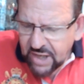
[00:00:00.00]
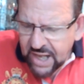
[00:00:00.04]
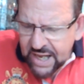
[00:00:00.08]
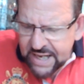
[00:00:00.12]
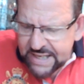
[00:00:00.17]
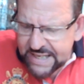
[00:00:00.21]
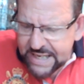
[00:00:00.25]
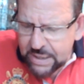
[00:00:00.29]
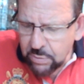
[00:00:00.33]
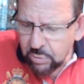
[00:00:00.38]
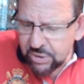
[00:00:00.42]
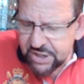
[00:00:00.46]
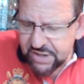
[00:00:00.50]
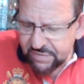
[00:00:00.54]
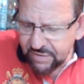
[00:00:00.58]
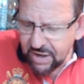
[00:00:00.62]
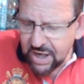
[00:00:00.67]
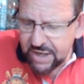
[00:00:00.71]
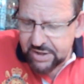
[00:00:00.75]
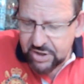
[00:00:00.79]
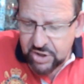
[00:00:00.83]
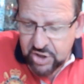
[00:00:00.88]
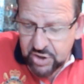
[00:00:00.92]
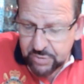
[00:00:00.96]
and he will
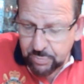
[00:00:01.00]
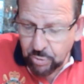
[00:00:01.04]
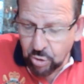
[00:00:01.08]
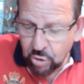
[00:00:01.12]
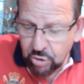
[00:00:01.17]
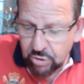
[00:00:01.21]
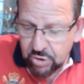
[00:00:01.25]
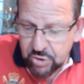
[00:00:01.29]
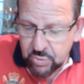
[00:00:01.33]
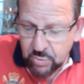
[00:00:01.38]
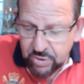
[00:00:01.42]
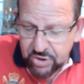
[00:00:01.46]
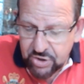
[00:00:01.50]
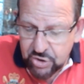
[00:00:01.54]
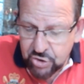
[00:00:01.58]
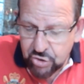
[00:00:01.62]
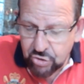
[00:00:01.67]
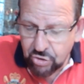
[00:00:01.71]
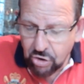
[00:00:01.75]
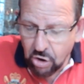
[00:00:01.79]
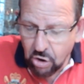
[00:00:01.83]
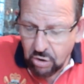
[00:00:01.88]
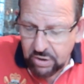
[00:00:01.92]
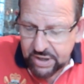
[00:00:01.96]
divide the spoils with the
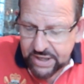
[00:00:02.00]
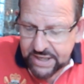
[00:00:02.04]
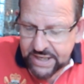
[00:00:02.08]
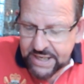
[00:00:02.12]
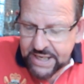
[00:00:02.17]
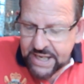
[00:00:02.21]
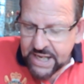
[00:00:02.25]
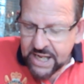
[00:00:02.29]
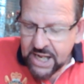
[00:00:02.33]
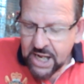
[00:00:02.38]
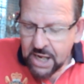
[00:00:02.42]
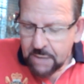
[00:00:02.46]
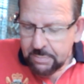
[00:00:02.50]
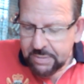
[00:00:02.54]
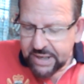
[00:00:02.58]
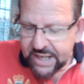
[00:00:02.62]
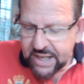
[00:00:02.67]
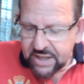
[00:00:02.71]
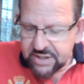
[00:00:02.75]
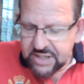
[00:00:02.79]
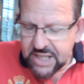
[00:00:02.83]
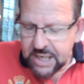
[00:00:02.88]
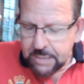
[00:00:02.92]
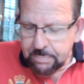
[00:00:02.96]
strong,
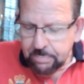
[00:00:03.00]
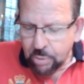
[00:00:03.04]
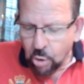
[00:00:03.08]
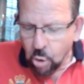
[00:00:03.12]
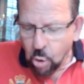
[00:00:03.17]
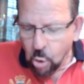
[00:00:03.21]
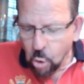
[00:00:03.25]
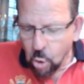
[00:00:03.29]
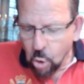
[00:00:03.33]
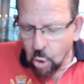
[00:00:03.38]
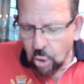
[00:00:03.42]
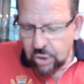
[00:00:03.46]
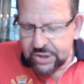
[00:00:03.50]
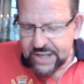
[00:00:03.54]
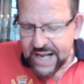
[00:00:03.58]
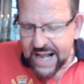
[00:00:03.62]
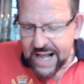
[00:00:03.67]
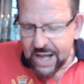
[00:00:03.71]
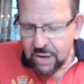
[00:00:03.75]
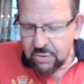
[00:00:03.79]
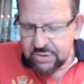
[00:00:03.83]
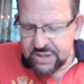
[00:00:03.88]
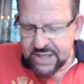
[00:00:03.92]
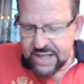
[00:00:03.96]
because he poured
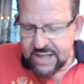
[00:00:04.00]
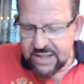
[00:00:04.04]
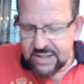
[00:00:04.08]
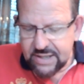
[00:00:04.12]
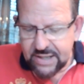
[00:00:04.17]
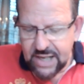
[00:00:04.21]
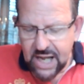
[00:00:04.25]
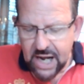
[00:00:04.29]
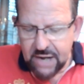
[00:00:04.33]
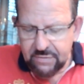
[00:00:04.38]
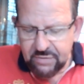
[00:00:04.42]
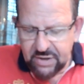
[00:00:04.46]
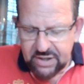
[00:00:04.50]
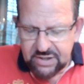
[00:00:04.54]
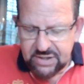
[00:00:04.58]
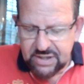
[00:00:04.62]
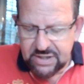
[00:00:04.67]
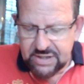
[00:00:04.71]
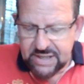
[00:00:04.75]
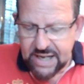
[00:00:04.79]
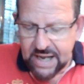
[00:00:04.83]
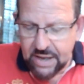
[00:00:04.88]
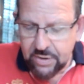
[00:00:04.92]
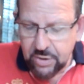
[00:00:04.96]
out his life unto
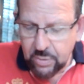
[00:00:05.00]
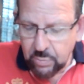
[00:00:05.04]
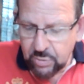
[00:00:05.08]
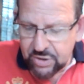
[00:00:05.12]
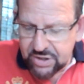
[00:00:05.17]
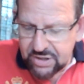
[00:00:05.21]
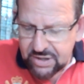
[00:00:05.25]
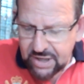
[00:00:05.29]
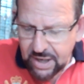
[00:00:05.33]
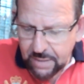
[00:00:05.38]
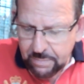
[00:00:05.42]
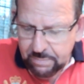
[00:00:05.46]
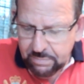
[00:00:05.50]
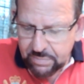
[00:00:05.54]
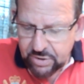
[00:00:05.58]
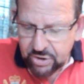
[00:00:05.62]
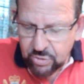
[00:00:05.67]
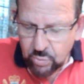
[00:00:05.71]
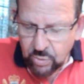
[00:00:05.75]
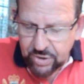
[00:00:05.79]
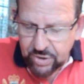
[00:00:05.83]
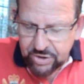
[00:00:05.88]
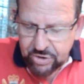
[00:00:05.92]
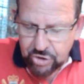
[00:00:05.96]
death and was
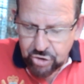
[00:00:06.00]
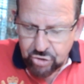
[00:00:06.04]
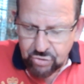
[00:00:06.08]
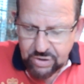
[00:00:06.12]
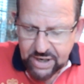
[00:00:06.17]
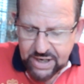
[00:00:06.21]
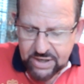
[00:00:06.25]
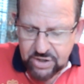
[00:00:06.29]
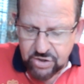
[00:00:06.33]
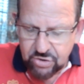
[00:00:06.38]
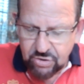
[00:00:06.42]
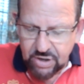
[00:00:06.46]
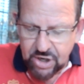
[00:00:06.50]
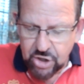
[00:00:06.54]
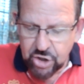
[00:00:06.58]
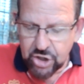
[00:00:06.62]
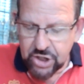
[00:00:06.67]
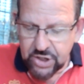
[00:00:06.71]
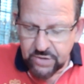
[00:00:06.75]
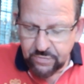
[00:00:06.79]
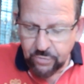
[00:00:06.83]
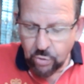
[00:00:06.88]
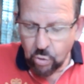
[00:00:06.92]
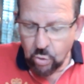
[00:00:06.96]
numbered with the
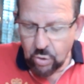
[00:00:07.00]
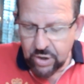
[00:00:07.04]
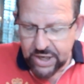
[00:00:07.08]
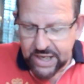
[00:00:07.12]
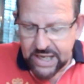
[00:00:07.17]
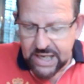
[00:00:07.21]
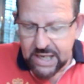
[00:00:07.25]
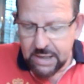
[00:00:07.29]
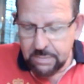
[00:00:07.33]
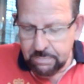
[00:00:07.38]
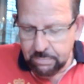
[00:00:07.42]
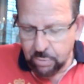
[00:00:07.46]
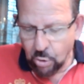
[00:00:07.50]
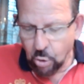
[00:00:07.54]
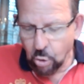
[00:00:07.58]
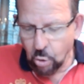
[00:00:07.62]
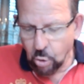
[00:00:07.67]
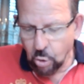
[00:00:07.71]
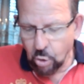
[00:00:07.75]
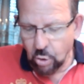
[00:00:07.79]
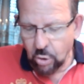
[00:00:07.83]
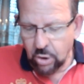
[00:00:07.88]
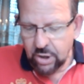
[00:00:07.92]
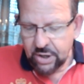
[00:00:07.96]
transgressors, for he
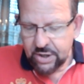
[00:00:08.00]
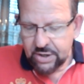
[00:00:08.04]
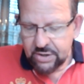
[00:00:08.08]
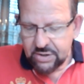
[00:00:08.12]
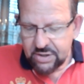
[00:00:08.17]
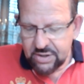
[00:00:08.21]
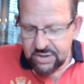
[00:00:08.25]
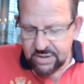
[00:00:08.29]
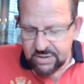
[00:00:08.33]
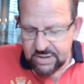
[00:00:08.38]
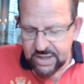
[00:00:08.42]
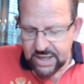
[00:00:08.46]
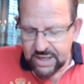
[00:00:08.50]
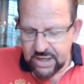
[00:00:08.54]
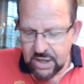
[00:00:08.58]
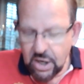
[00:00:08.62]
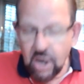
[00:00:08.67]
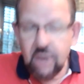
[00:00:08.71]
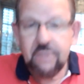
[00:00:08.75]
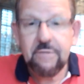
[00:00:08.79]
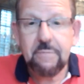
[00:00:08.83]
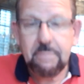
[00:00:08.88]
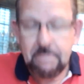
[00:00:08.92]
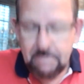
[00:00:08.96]
bore the sin
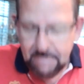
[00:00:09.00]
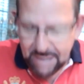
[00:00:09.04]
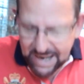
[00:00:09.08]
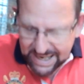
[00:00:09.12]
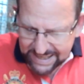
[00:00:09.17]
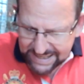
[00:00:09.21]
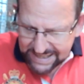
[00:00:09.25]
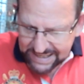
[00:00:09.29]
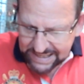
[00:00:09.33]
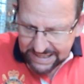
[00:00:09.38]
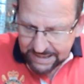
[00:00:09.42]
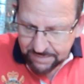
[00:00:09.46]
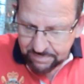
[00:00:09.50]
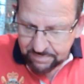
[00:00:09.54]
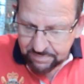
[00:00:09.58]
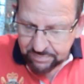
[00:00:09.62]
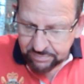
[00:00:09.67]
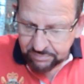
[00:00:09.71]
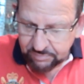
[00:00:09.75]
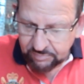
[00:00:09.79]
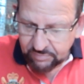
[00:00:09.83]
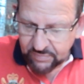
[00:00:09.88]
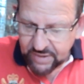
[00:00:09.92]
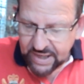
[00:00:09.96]
of many
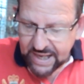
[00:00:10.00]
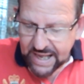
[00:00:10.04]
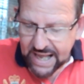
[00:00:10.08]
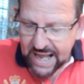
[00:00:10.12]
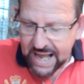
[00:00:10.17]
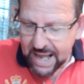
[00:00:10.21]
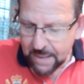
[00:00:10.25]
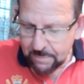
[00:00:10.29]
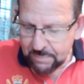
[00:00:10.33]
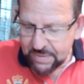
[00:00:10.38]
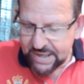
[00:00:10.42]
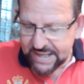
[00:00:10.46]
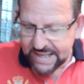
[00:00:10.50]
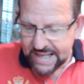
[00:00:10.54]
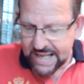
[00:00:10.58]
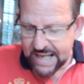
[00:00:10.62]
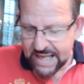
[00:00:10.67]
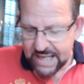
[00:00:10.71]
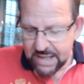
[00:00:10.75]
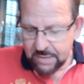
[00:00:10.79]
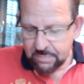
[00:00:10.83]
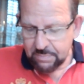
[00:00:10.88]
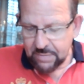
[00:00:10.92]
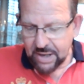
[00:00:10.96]
and
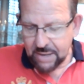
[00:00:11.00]
became